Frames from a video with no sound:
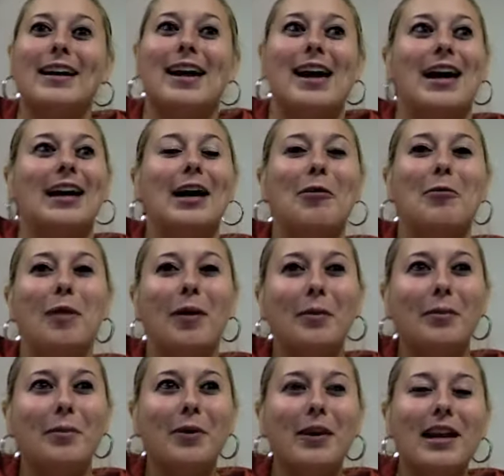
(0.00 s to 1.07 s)
And at one
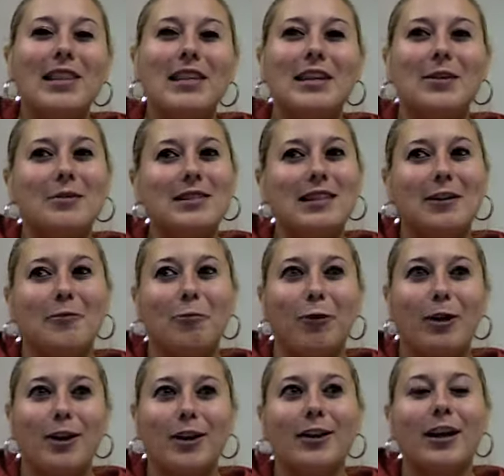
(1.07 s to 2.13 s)
point, I think it was like 1
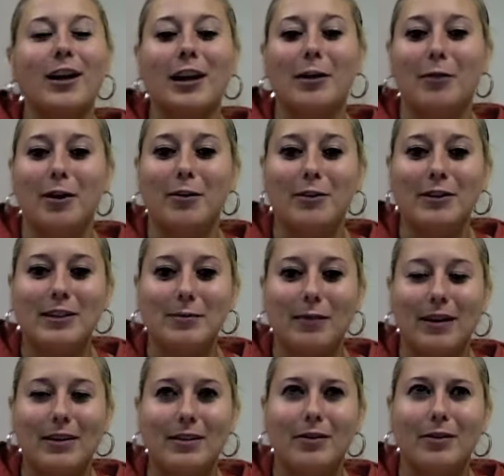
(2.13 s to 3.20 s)
o'clock, I went over to
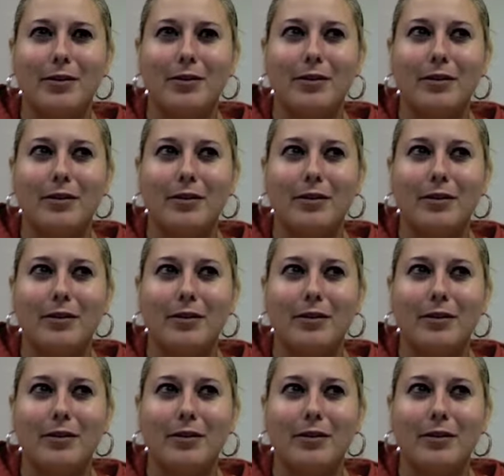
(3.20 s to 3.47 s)
no,